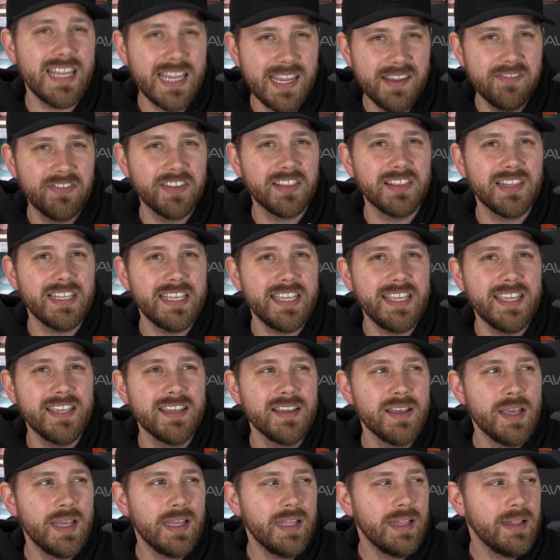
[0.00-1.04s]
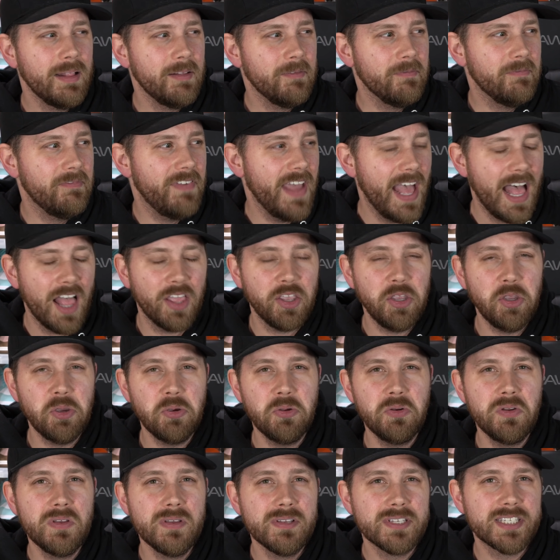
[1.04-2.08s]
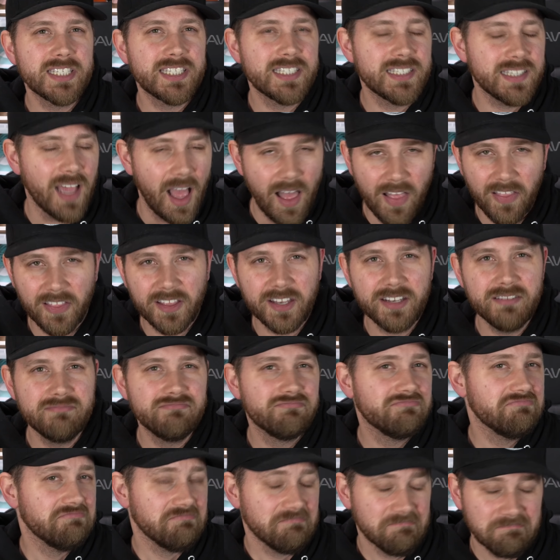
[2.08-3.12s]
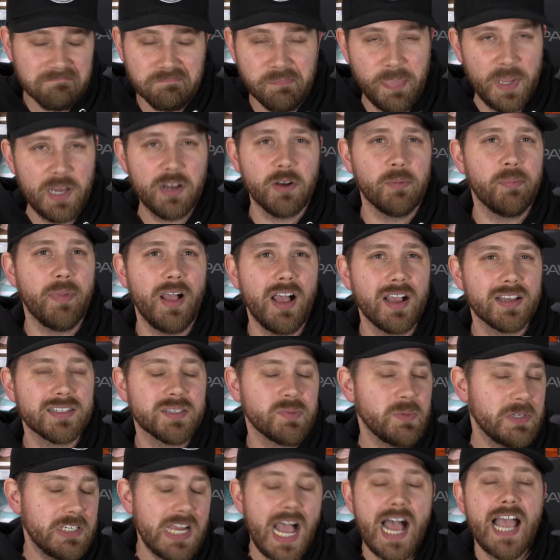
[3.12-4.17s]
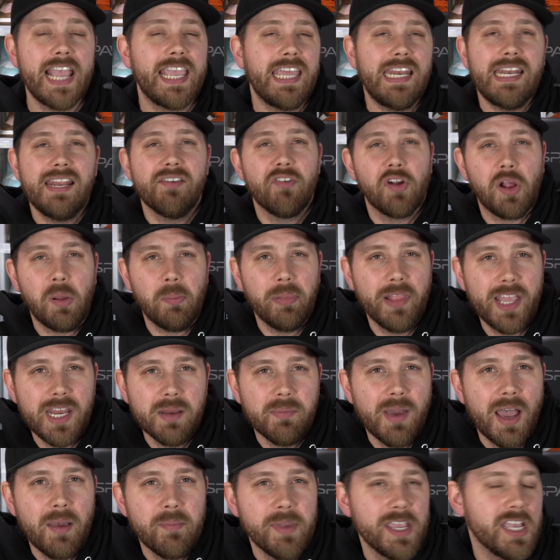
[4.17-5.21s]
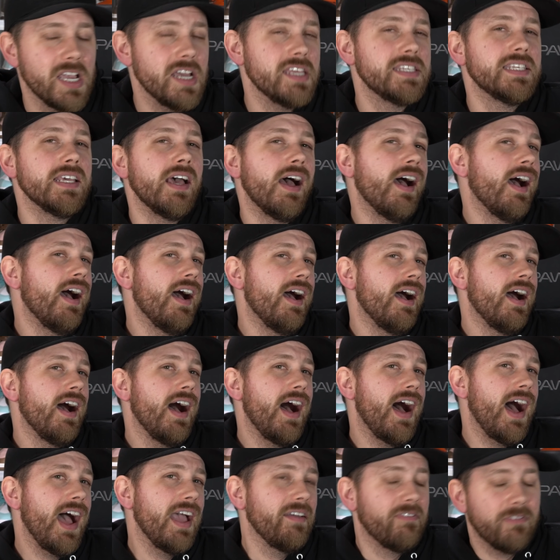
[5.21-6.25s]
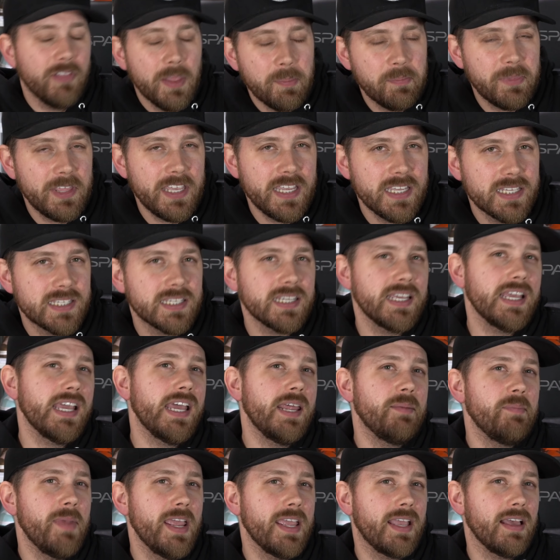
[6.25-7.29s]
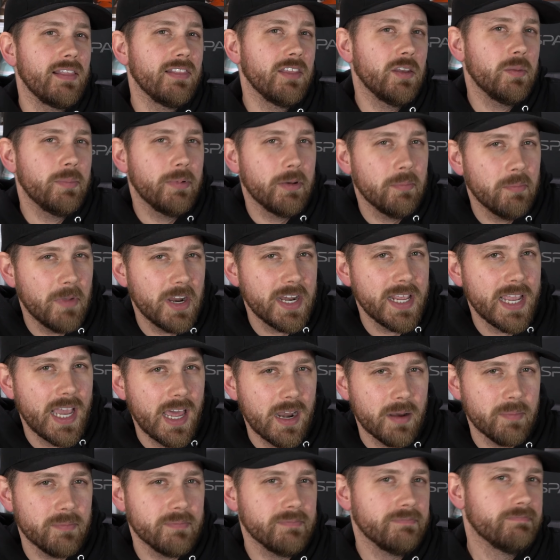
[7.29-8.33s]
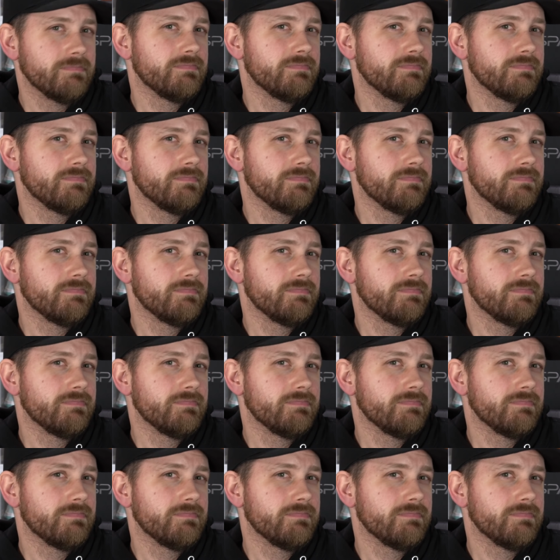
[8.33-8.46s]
evenly valued, solid beater box, which I can never complain about because I flip these and make a little bit of money on them.